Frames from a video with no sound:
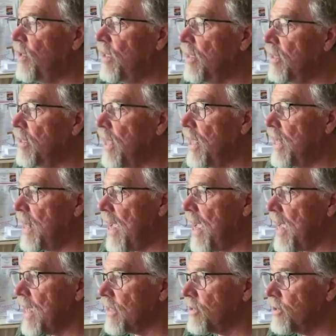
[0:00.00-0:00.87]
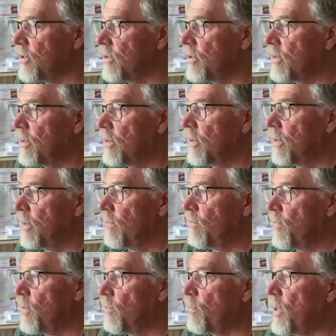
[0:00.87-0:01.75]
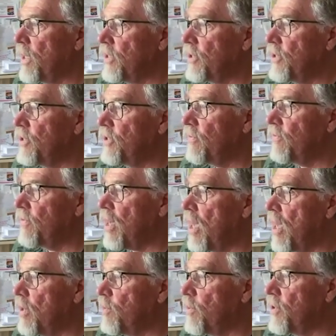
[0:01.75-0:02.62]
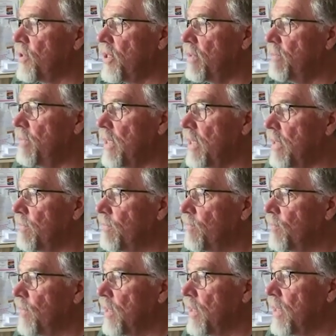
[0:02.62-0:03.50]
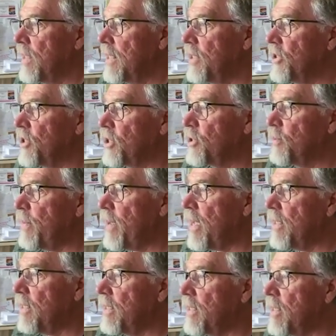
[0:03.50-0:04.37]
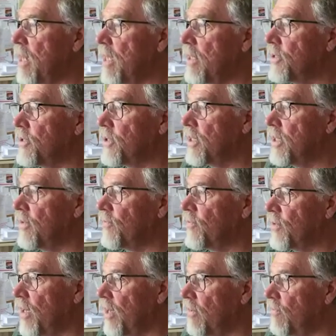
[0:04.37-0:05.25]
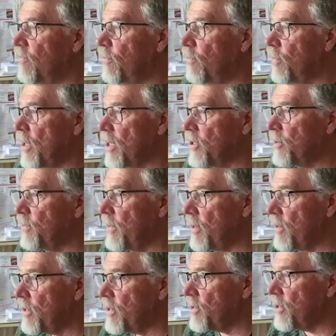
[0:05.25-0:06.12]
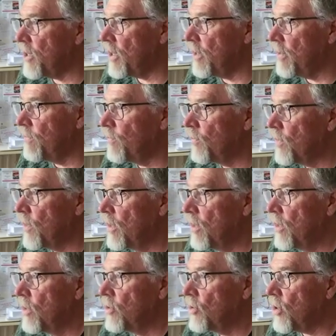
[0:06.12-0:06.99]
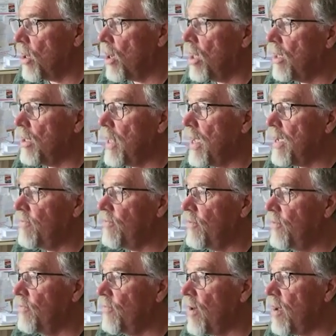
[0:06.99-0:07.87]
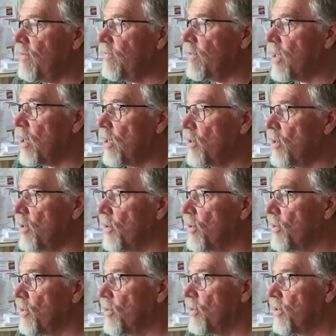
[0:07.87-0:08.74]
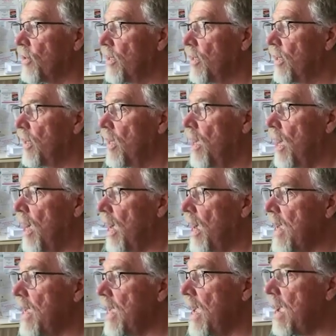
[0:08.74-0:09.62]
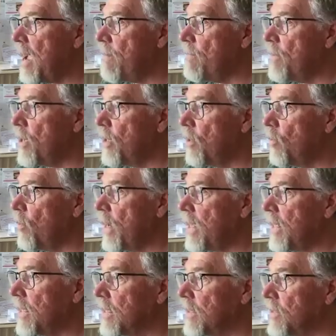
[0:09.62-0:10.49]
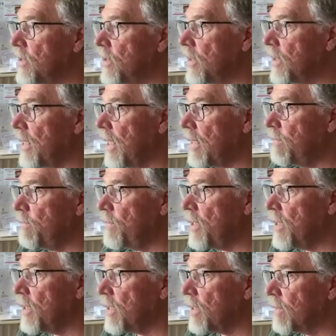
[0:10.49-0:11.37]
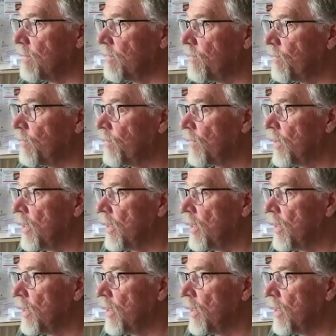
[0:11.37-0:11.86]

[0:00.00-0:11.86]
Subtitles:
feel, and act, the presence of God within me is expanding God's gift of prosperity to all life evolving on earth. I am an awakened light being.